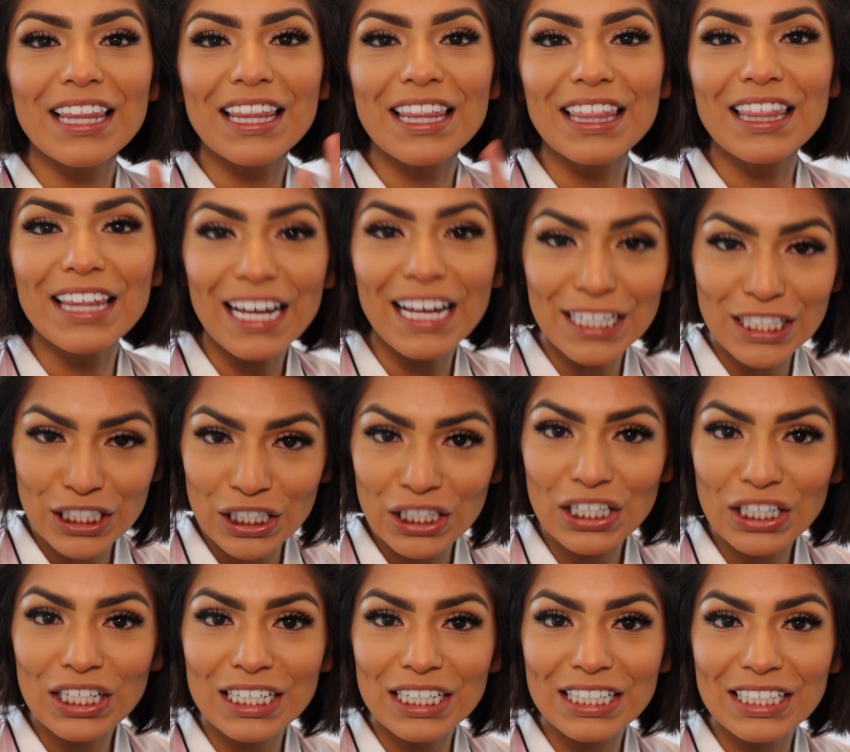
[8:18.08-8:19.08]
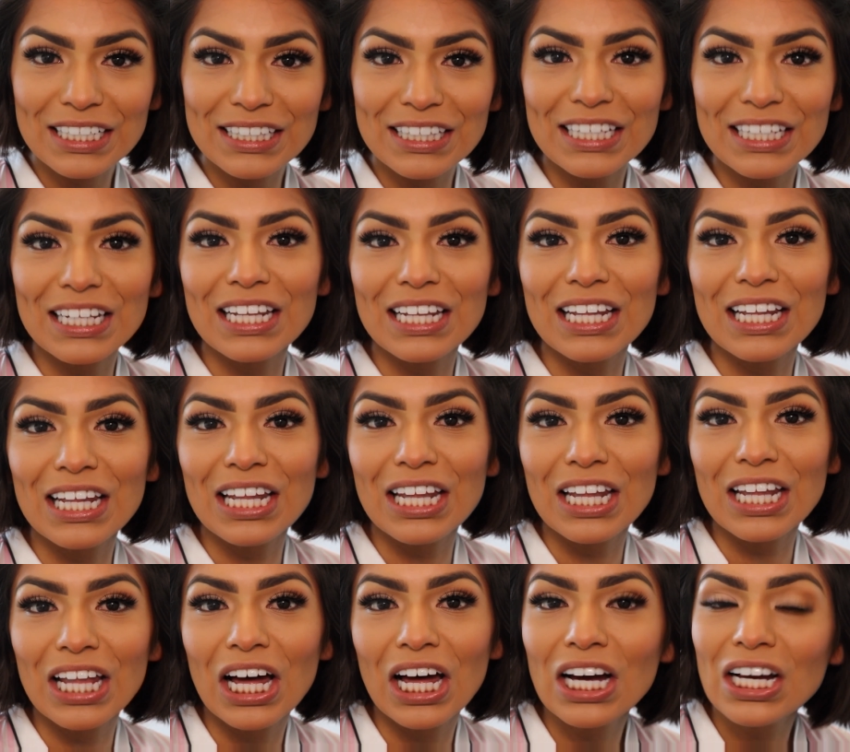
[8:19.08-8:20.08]
That took the
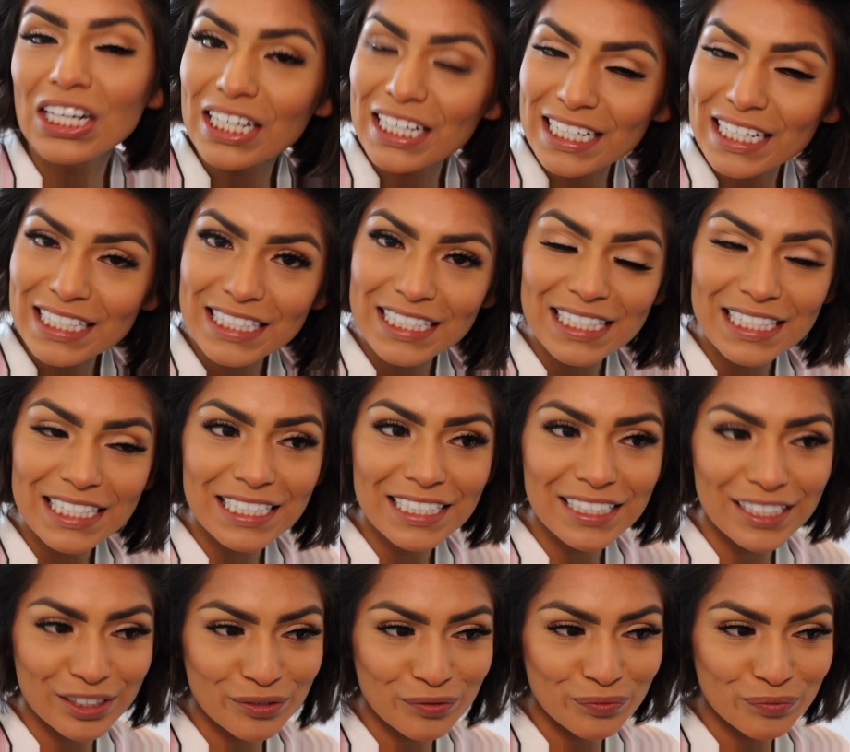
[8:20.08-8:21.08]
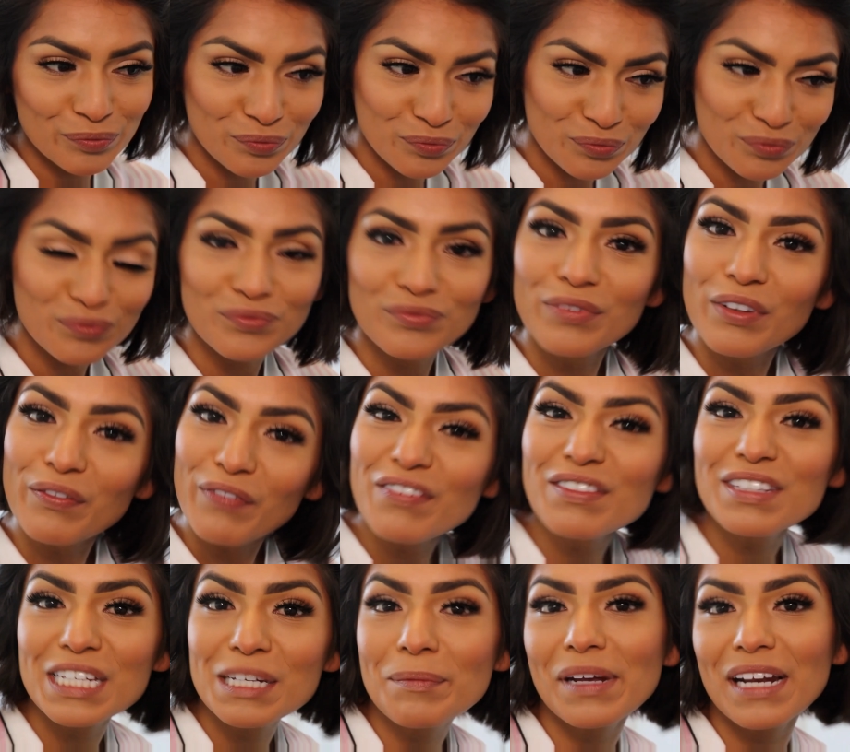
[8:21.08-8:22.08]
longest
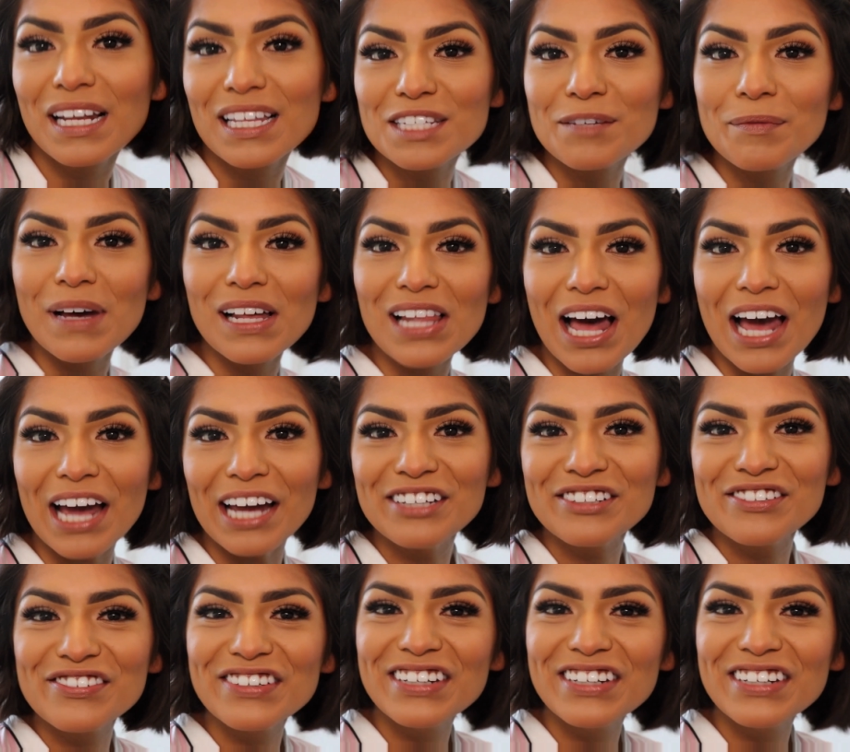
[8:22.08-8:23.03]
15 minutes of my life.